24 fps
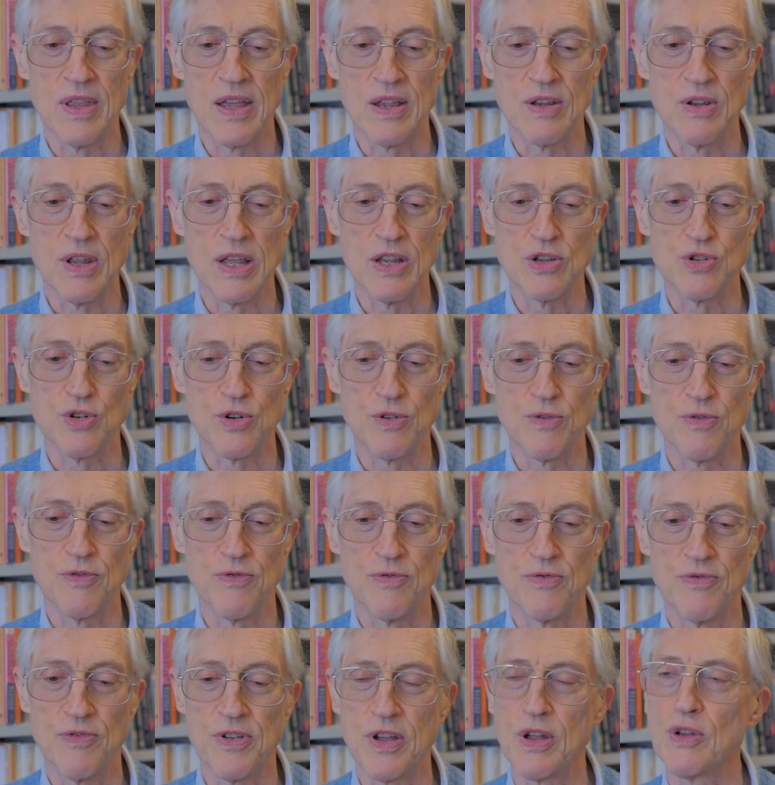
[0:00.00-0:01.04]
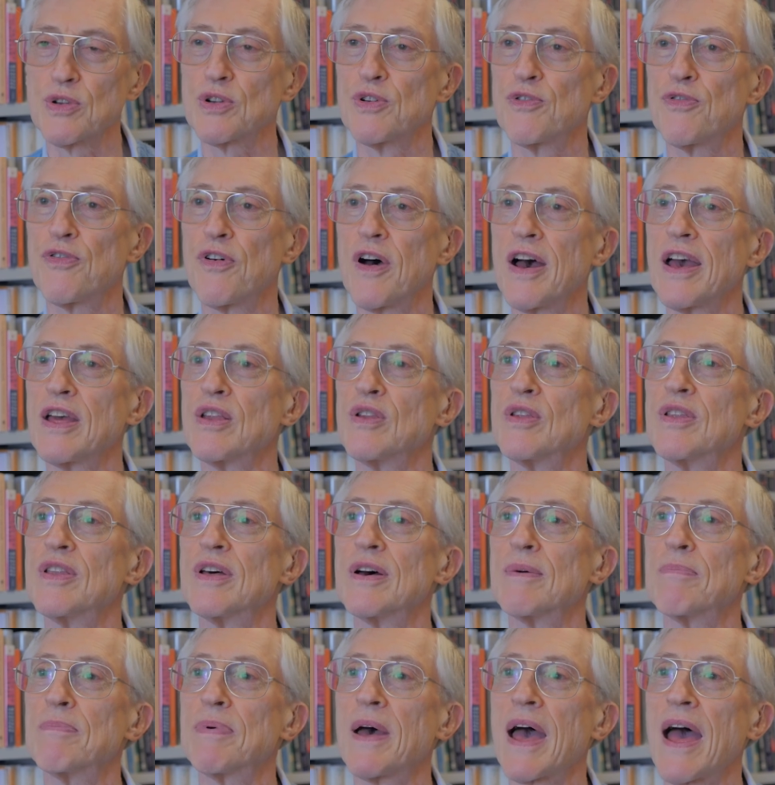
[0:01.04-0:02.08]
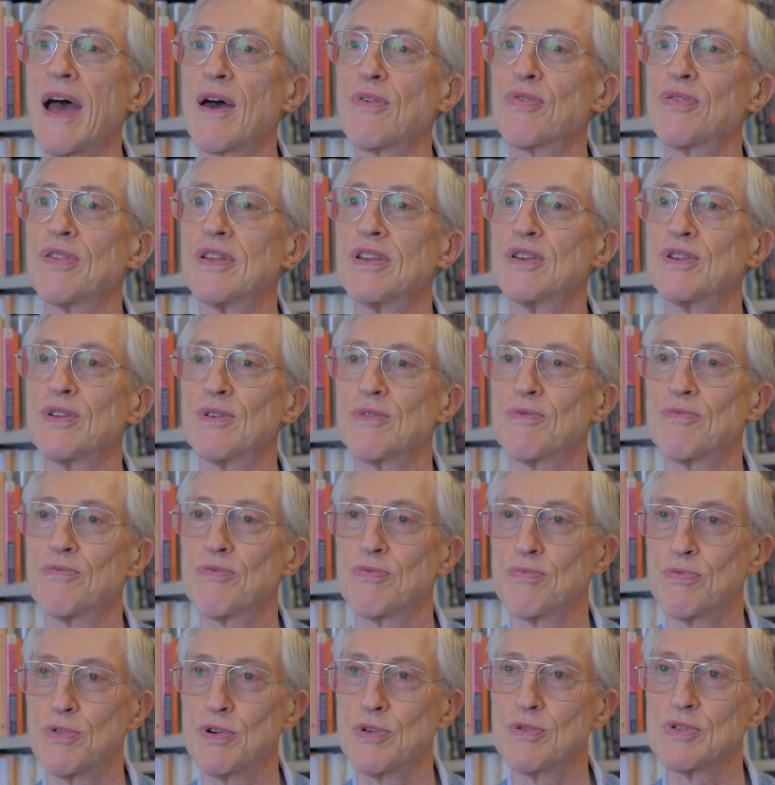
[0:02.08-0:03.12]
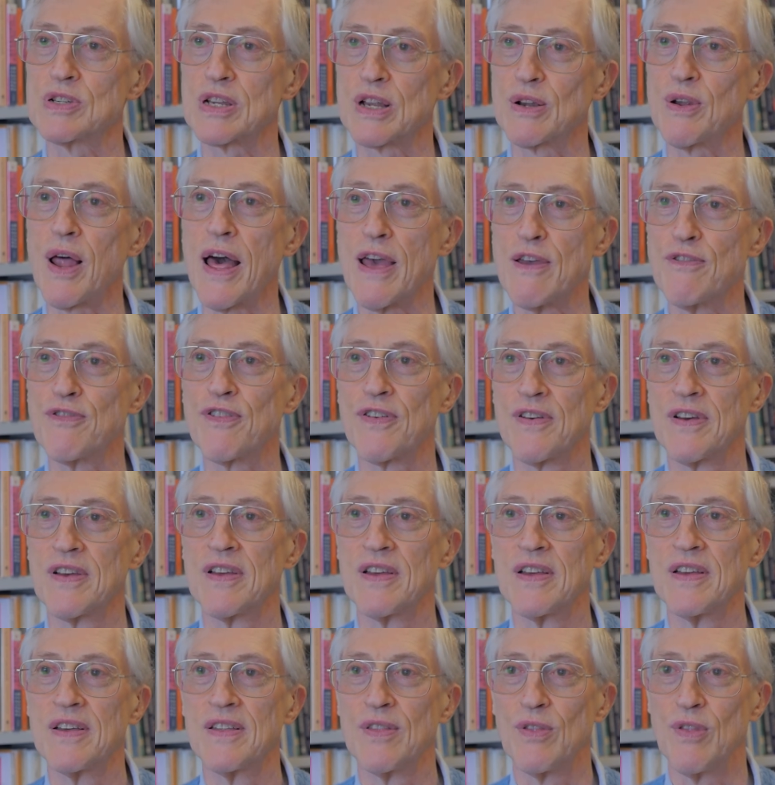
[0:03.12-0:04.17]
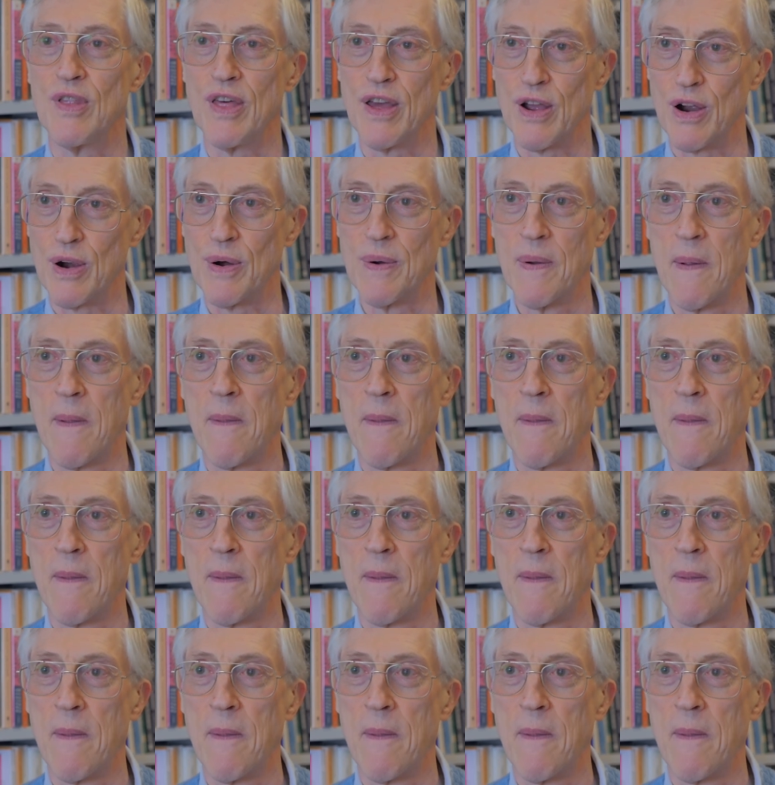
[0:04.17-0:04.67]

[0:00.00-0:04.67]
nature failed to find the path into producing life there.